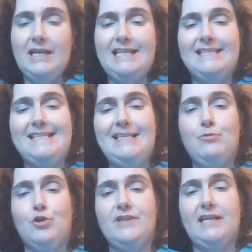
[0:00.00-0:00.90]
and see
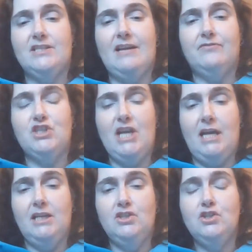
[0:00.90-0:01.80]
where things have
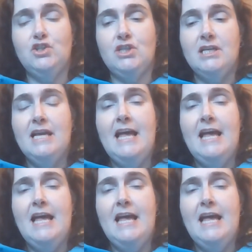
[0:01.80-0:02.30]
changed.